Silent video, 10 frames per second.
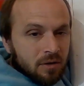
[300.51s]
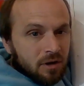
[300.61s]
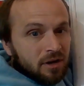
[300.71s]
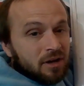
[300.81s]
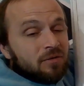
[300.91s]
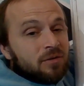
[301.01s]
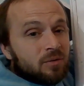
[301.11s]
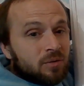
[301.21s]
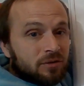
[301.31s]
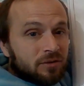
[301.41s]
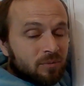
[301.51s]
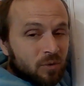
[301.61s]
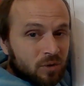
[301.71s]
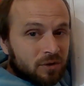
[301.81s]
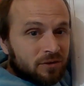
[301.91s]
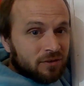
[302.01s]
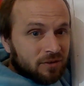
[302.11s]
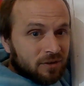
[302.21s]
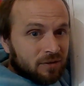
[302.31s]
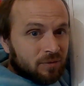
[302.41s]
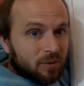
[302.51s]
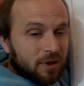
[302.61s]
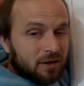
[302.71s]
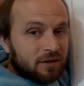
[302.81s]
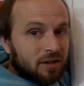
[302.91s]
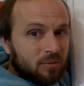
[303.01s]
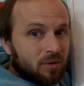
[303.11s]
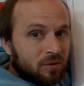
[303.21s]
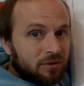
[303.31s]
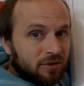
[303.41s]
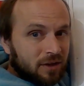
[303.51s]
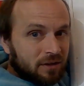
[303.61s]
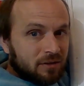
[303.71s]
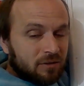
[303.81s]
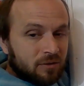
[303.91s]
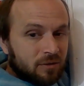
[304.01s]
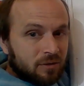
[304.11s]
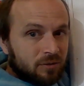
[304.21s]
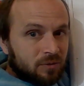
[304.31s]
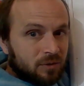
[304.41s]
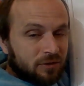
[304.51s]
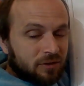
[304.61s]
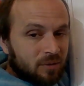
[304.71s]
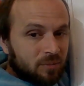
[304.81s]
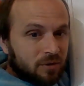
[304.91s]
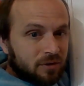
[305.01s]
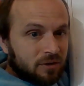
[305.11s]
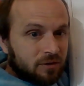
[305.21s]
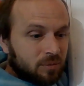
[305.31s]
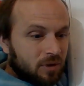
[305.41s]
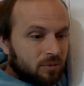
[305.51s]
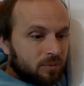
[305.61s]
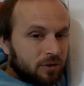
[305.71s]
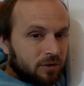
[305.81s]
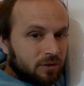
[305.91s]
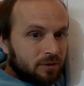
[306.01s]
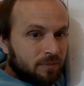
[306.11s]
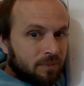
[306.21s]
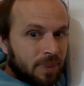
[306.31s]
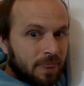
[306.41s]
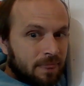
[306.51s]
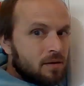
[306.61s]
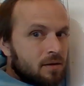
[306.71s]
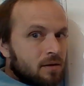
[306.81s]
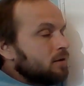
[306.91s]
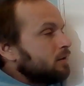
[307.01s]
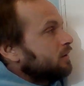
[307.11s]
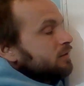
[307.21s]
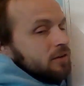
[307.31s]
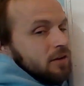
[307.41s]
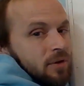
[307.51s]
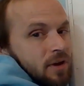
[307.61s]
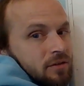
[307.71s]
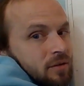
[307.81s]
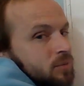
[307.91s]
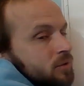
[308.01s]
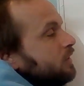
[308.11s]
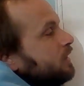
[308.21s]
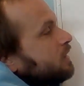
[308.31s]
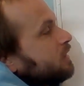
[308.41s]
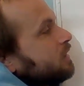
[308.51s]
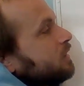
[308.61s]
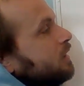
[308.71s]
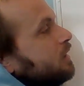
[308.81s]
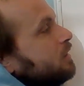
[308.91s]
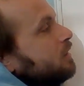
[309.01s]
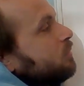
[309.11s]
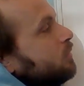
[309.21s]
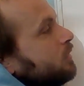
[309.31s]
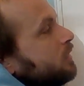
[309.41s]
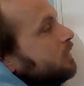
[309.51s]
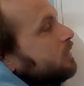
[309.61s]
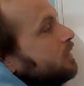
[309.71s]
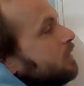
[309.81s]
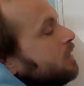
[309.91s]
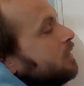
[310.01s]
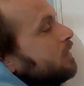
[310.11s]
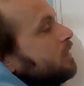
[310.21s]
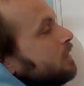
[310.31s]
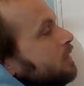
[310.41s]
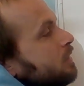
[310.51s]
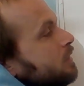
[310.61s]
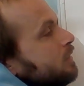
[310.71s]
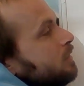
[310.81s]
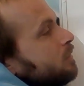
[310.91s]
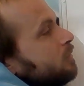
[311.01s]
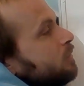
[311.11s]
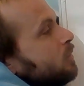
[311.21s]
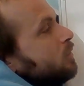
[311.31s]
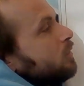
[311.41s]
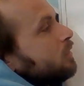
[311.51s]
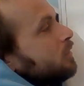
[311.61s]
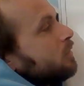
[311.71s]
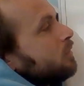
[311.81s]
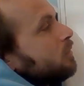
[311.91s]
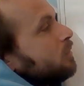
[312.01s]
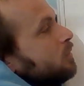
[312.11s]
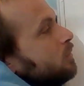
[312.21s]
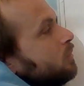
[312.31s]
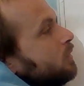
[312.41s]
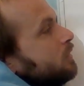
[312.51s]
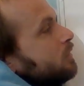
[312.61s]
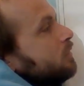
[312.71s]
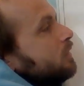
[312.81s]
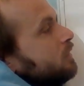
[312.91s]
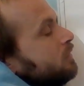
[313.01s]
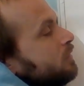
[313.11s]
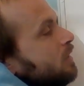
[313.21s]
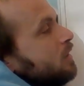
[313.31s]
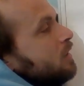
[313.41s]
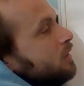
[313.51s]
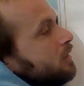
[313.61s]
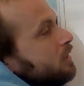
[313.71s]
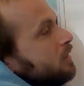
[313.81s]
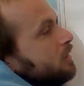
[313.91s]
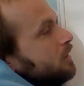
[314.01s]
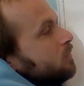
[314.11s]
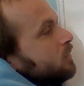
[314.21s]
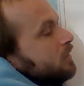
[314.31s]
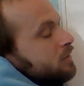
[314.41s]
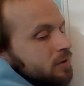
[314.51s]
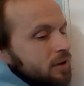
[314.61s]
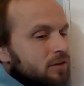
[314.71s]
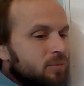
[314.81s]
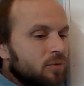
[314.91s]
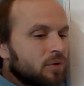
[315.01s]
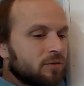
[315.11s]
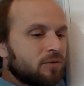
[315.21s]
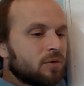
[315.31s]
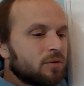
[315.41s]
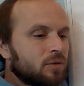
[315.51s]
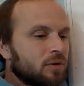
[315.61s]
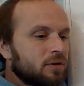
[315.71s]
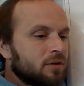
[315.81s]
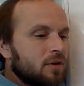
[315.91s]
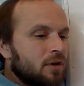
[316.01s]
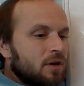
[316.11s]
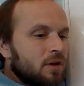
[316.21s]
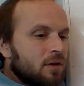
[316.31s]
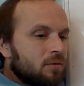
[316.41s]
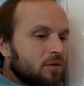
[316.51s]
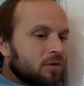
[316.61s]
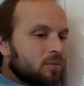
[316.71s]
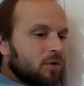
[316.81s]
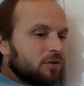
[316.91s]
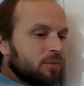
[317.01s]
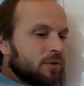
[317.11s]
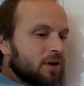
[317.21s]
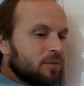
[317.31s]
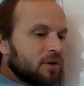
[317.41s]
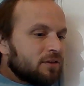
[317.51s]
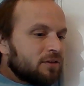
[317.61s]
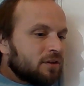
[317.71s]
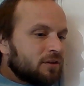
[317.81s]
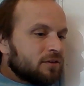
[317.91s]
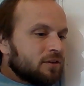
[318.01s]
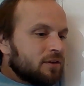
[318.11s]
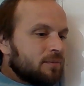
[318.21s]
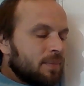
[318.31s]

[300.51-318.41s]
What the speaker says: All right, if there was more, if we had to keep going to seconds, if for example on this problem here, let's say we had something like 90.41 degrees. Okay, again, we're going to take the 0.41 and we're going to multiply it by 60.